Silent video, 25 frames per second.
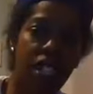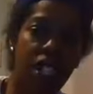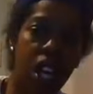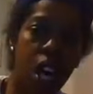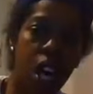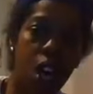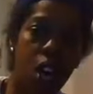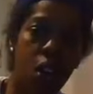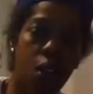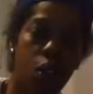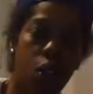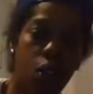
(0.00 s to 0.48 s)

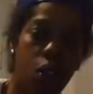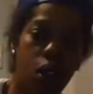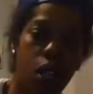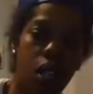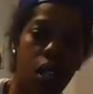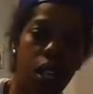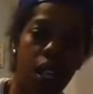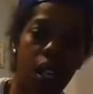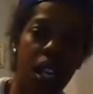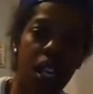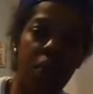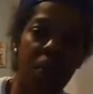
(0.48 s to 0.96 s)
If this is
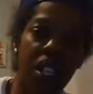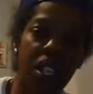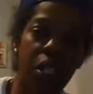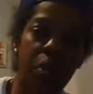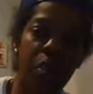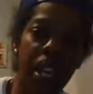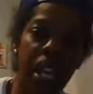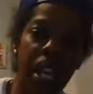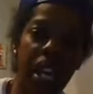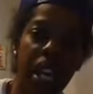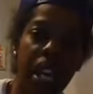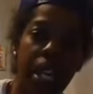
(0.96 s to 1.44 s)
her, and I'm, I'm
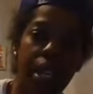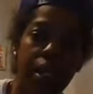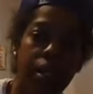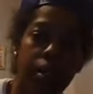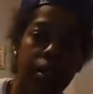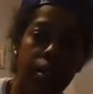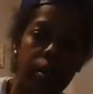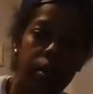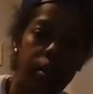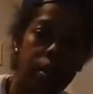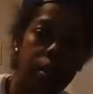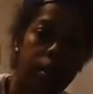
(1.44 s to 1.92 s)
gonna show it
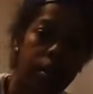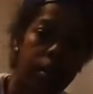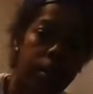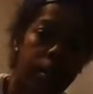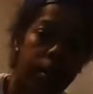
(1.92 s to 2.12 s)
again.